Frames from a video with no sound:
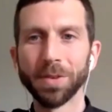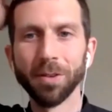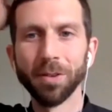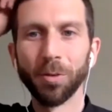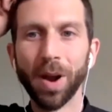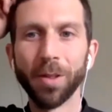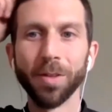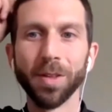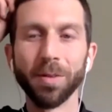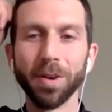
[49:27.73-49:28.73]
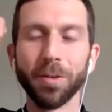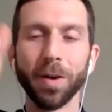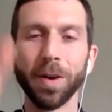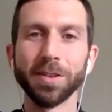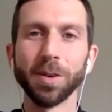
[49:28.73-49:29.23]
even rather than
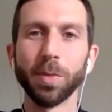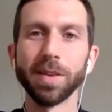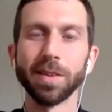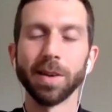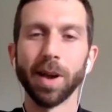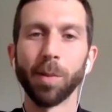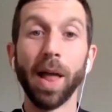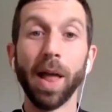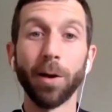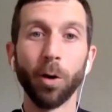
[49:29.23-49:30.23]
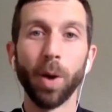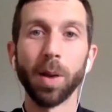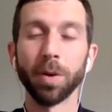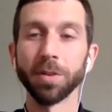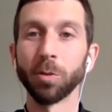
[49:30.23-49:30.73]
referring to someone as a Black or a
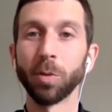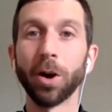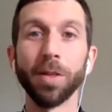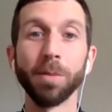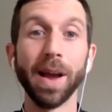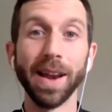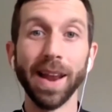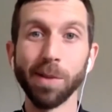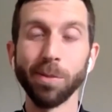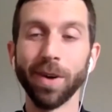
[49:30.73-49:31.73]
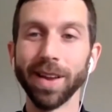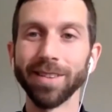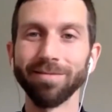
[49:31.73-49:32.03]
white person, we call them by name, right?